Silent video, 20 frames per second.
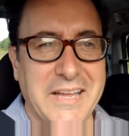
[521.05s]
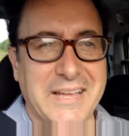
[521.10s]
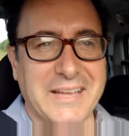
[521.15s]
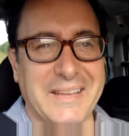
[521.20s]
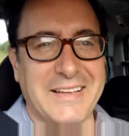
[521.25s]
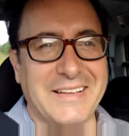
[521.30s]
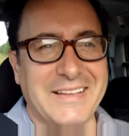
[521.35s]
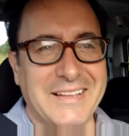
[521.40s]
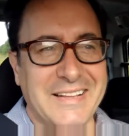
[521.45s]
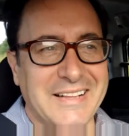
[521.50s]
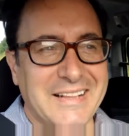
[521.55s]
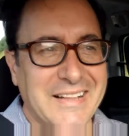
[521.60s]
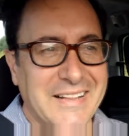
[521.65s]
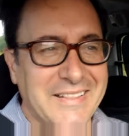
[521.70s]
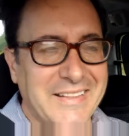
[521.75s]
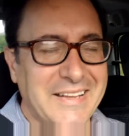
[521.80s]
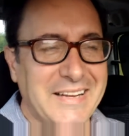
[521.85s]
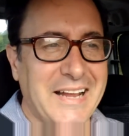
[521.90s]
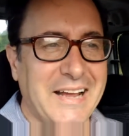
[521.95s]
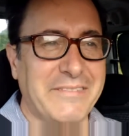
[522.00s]
they'd have to
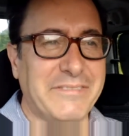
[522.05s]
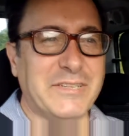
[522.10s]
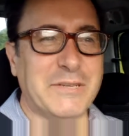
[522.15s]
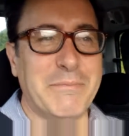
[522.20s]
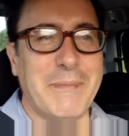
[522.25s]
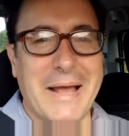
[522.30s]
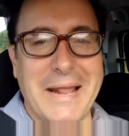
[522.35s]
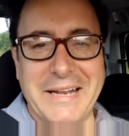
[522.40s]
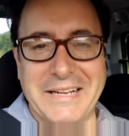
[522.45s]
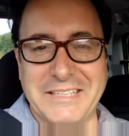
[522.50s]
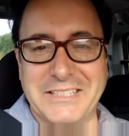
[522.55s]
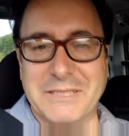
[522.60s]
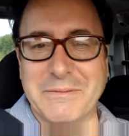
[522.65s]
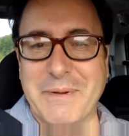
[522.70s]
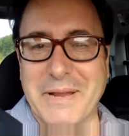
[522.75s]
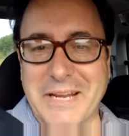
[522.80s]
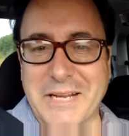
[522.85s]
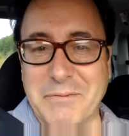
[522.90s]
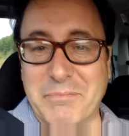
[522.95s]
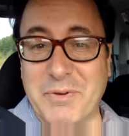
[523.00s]
manage to make a
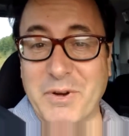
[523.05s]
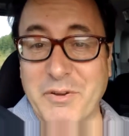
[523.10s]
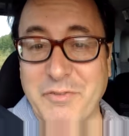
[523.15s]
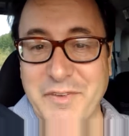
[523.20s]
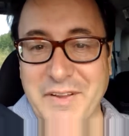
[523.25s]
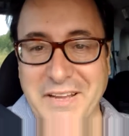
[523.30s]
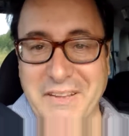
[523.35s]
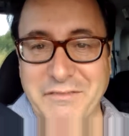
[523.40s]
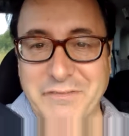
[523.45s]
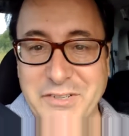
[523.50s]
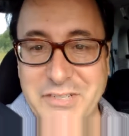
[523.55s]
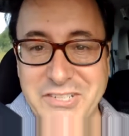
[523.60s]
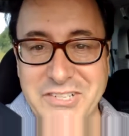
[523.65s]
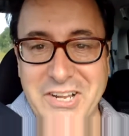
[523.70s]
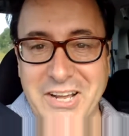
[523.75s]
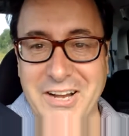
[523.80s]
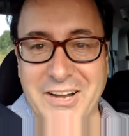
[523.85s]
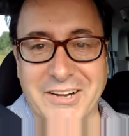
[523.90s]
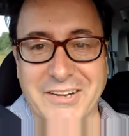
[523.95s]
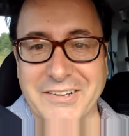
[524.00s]
profit for a start.
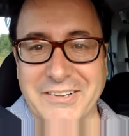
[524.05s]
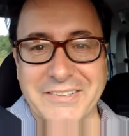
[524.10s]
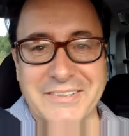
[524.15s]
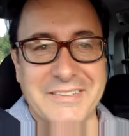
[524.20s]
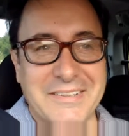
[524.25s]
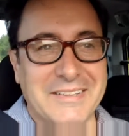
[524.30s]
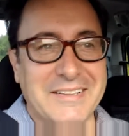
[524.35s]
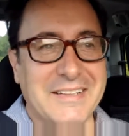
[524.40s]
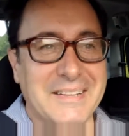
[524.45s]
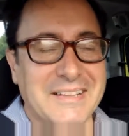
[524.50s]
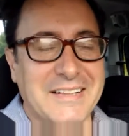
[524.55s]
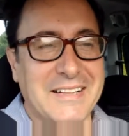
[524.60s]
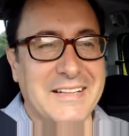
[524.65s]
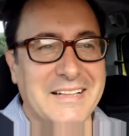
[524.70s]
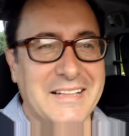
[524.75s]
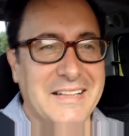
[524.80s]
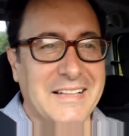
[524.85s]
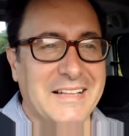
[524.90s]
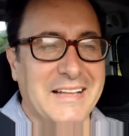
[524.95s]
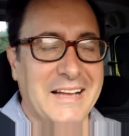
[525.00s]

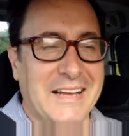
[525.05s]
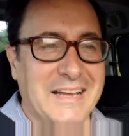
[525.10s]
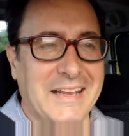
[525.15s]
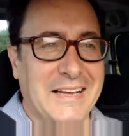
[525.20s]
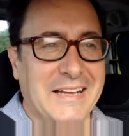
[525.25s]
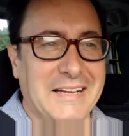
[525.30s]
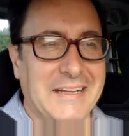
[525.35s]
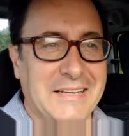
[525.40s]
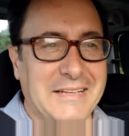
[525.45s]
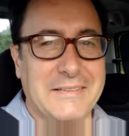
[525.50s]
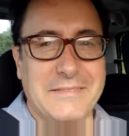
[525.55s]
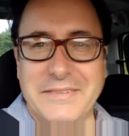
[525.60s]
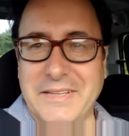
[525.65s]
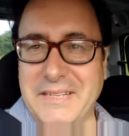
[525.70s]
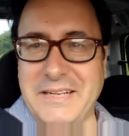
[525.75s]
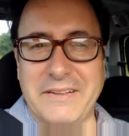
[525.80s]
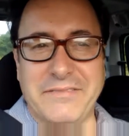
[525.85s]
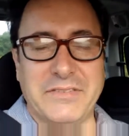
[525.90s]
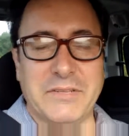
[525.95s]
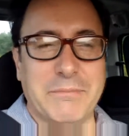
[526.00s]
Uh, they'd have to
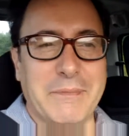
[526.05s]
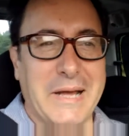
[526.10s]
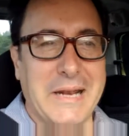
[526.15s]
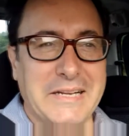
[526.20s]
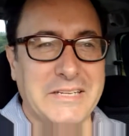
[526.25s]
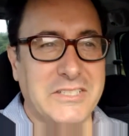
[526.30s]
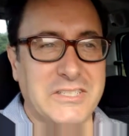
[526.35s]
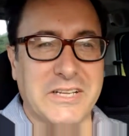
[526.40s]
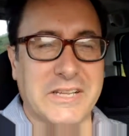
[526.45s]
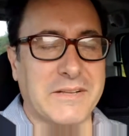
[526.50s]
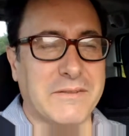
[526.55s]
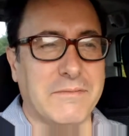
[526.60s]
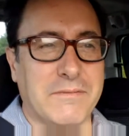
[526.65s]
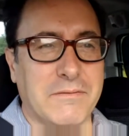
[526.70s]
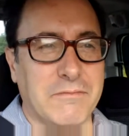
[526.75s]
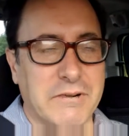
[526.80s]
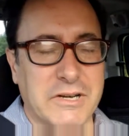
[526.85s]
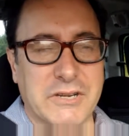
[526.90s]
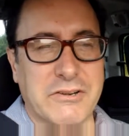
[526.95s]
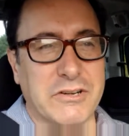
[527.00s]
manage to recruit
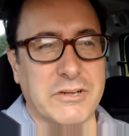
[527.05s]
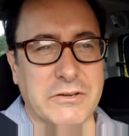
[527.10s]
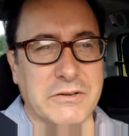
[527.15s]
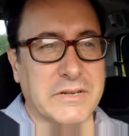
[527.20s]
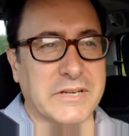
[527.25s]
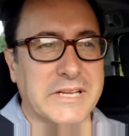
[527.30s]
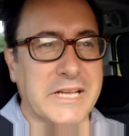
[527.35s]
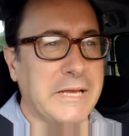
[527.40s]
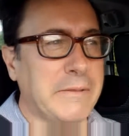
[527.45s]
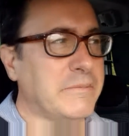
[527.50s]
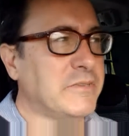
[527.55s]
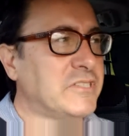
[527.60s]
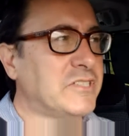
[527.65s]
and keep the staff.